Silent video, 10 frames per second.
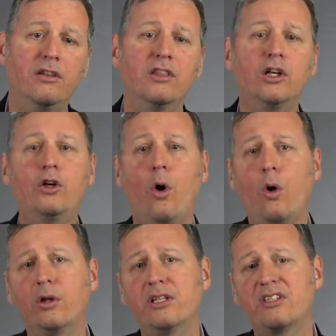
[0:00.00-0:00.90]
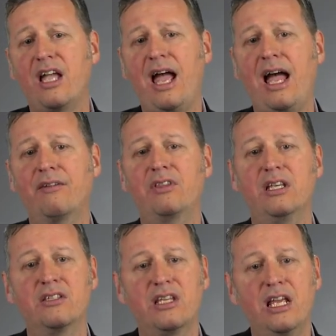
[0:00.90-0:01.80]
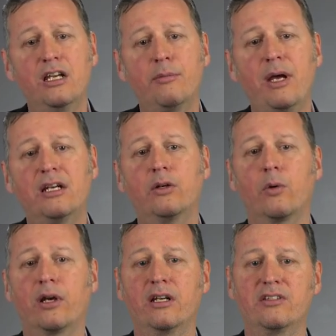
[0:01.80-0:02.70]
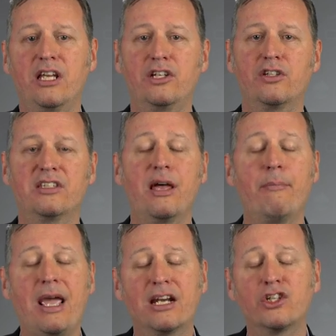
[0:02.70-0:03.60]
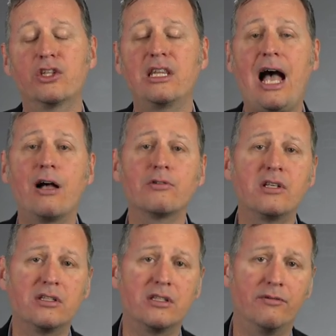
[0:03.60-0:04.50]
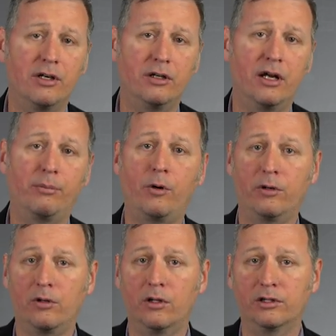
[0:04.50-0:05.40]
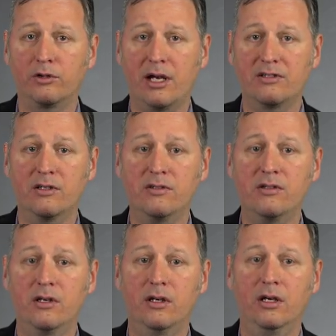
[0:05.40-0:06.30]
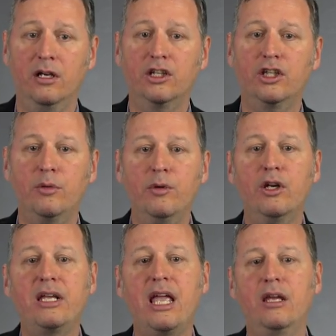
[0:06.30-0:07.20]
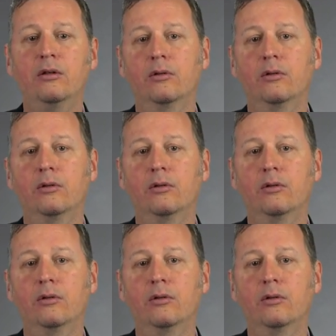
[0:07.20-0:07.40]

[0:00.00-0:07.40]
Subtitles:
The goal is to have these independent organizations that manage thousands of Internet Protocol addresses communicate